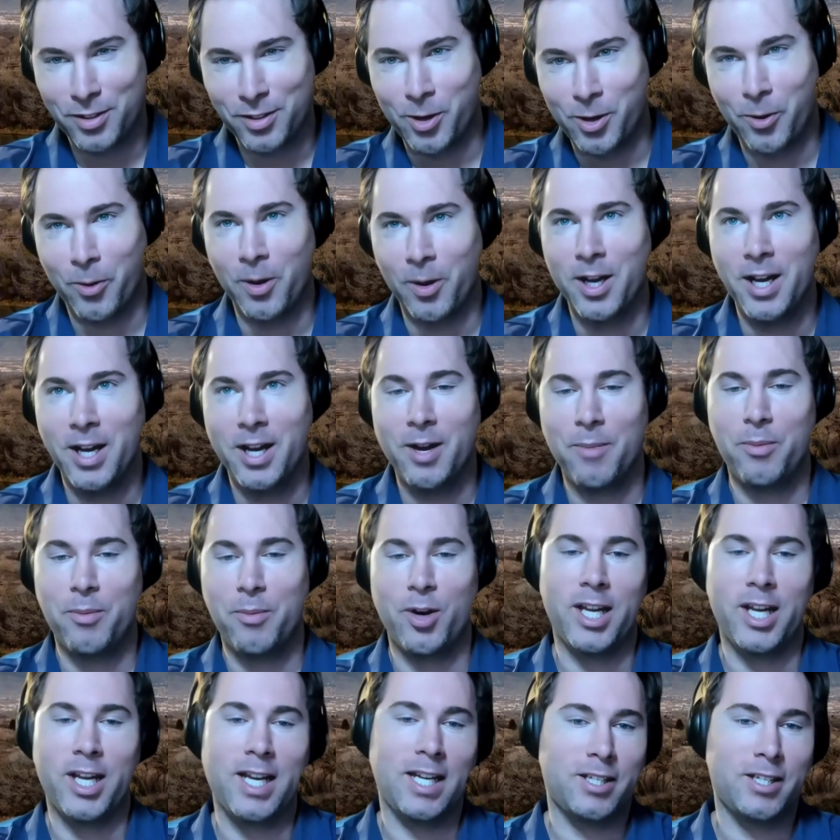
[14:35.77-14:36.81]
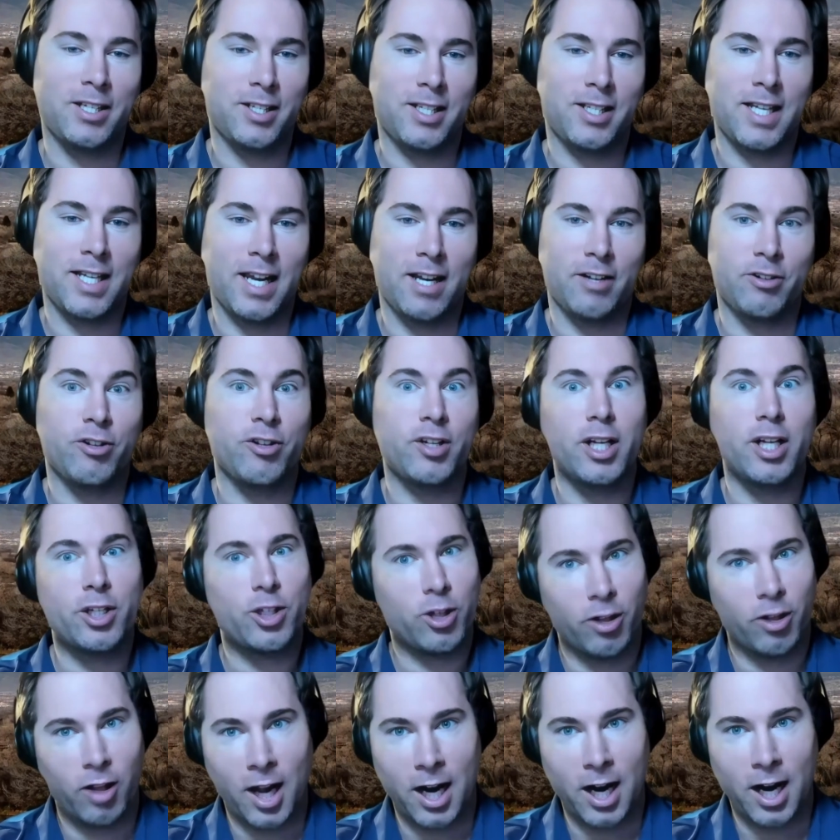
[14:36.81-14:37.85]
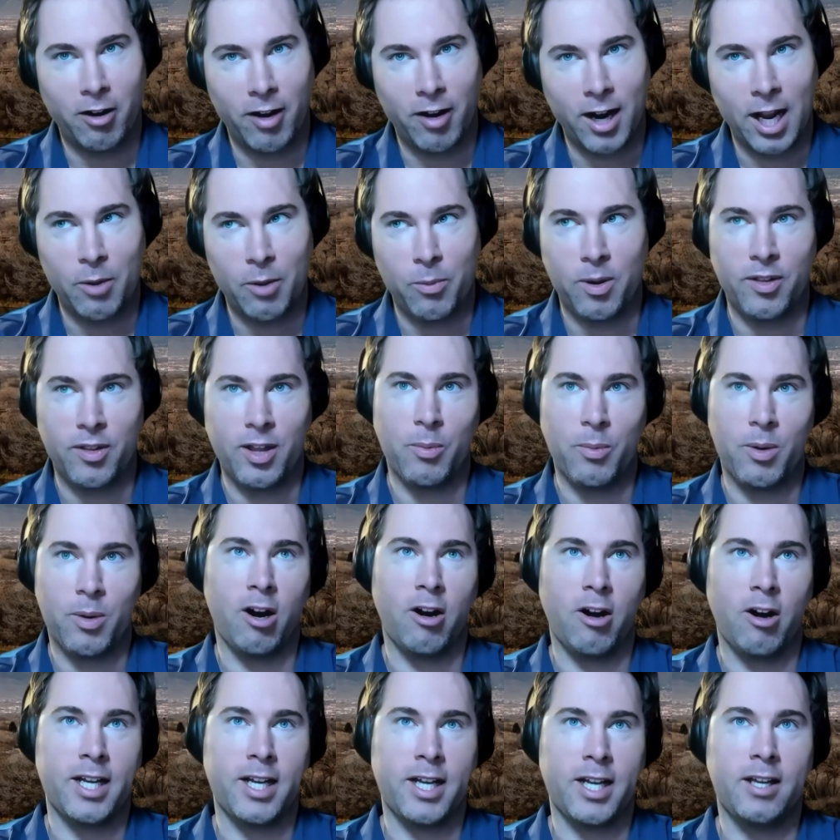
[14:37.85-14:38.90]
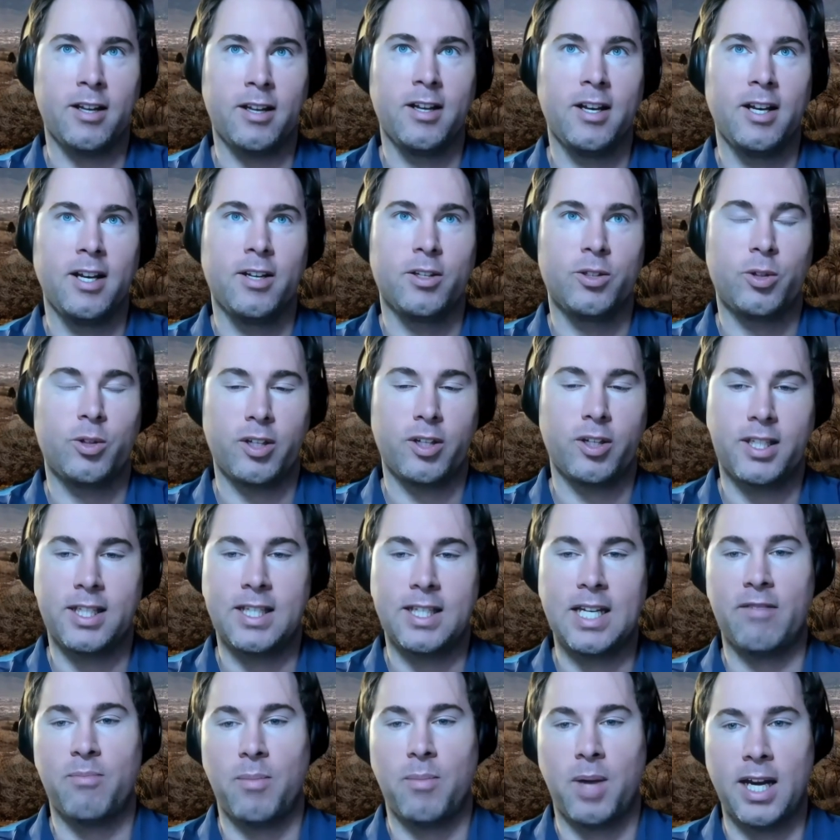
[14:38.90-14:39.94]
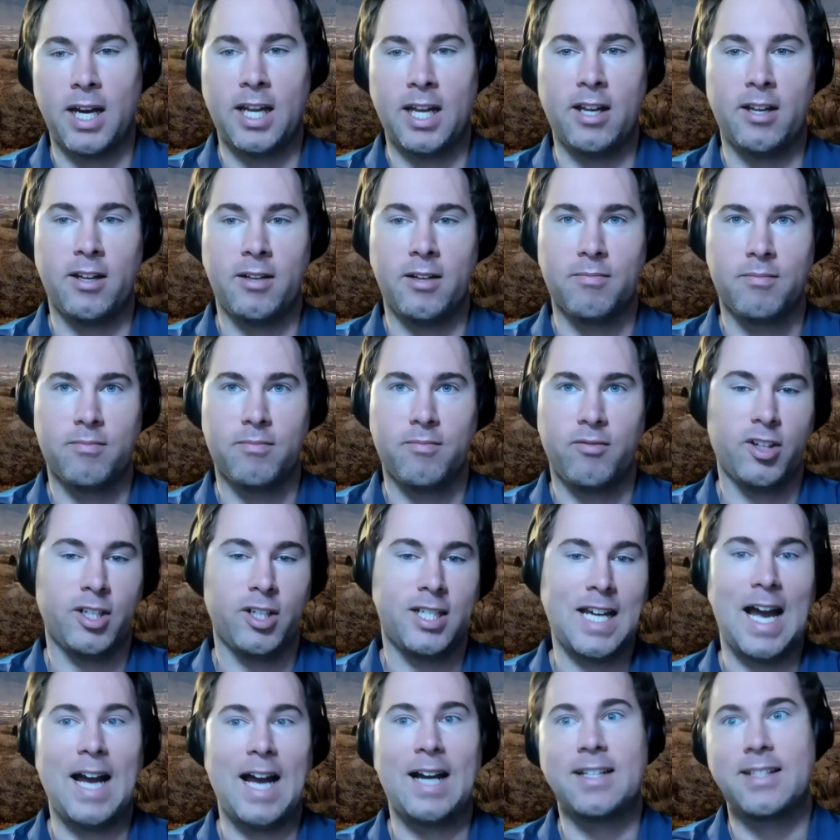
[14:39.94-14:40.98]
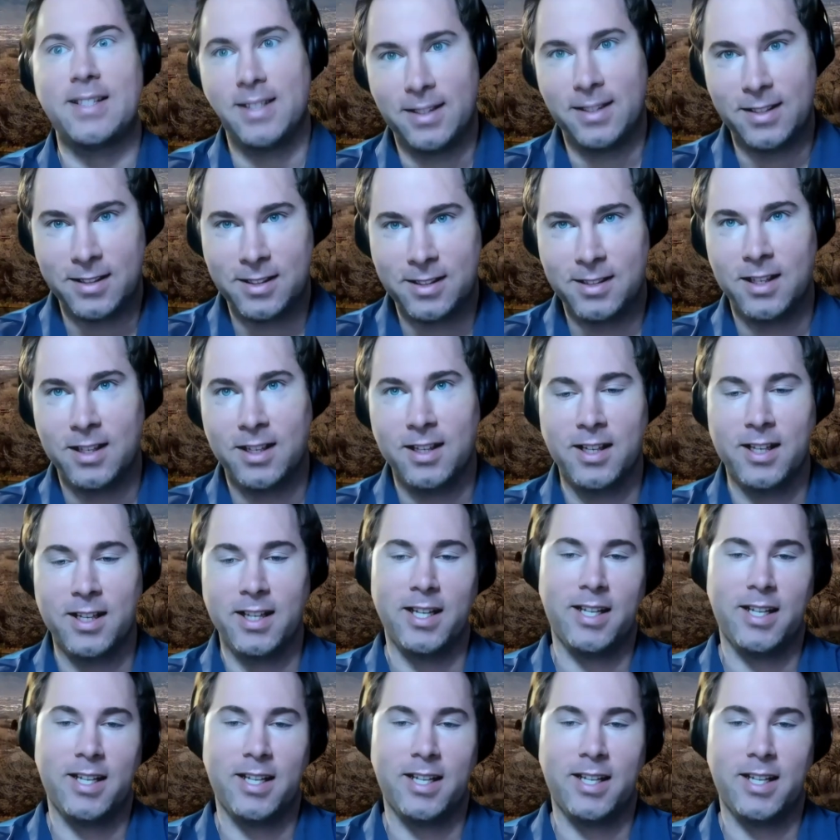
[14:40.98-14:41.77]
So putting it into, say, a traditional IRA where they would already sort of save money for taxes,